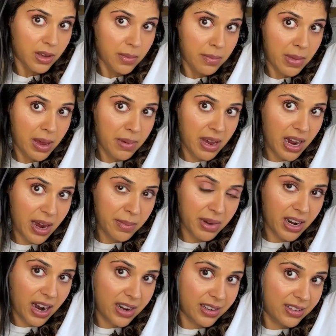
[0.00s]
Maybe I'm
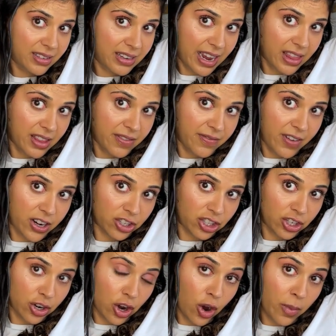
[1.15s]
going to understand the
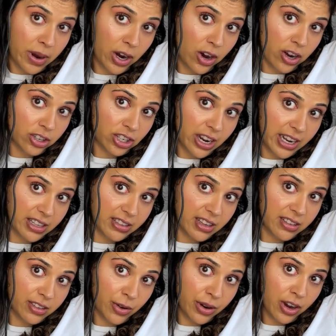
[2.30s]
function. Oh my gosh, I can see
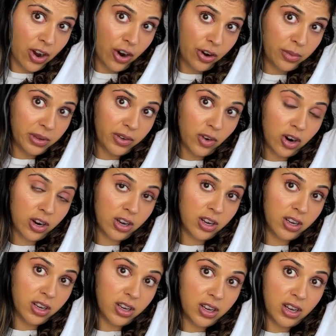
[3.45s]
this going horribly wrong.
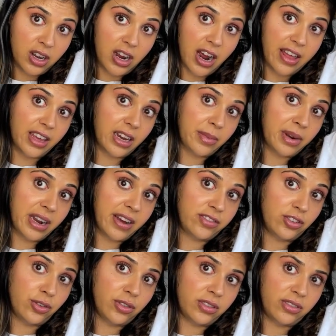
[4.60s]
I think I'm going to have
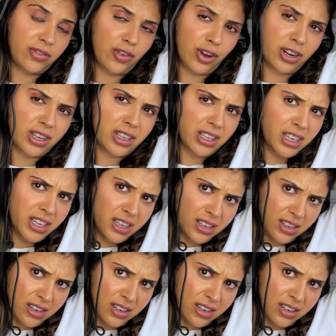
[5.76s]
to do this vertically.